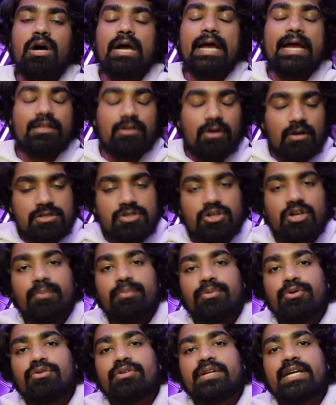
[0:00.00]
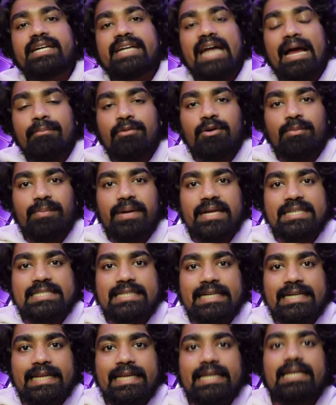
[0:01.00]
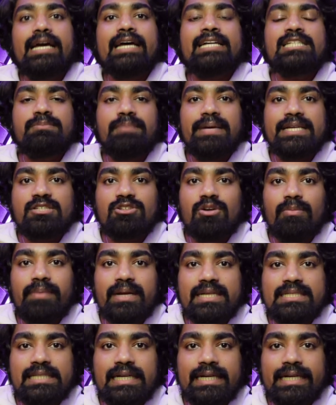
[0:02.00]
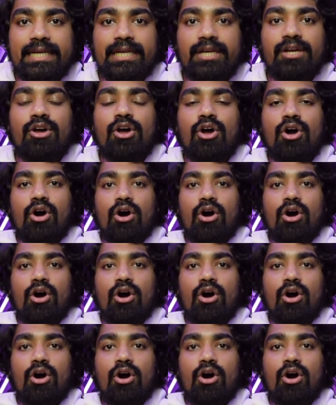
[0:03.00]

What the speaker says: and also compute the time complexity and space complexity